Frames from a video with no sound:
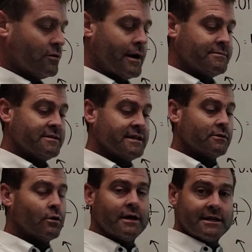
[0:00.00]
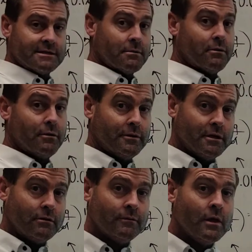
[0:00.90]
grams of zinc chloride. You guys remember what we
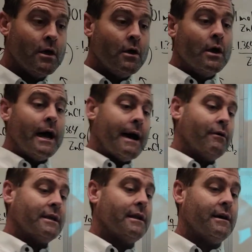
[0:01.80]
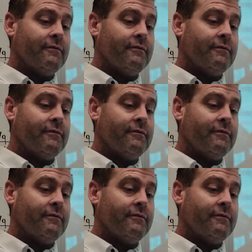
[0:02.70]
do? I would get a